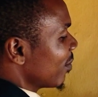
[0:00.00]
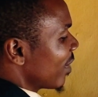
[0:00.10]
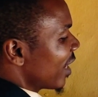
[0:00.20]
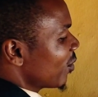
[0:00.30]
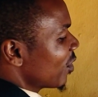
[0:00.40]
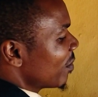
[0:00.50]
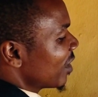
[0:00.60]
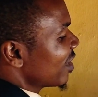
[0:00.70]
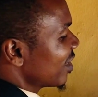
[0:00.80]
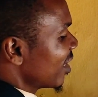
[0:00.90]
Pi will
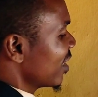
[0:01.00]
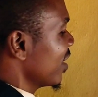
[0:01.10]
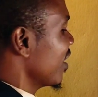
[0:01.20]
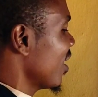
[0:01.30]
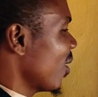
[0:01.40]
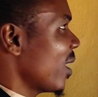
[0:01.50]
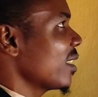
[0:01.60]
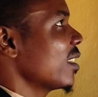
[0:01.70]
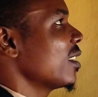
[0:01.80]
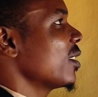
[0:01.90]
remain the same thing.
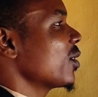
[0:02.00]
Alright?